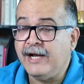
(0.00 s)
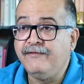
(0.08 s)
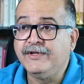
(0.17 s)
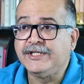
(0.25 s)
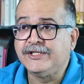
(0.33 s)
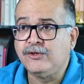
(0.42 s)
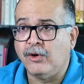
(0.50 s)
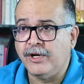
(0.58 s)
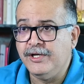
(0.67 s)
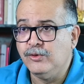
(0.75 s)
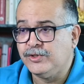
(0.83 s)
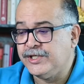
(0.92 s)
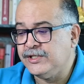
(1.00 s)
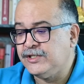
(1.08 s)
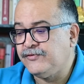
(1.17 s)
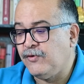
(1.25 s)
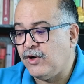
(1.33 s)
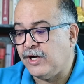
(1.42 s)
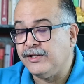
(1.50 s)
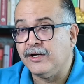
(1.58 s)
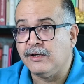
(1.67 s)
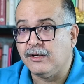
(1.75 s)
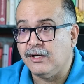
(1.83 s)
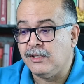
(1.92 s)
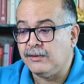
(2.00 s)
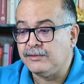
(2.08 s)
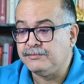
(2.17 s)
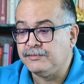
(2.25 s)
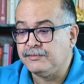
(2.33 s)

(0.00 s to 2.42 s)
and which is not a nuisance for other uh,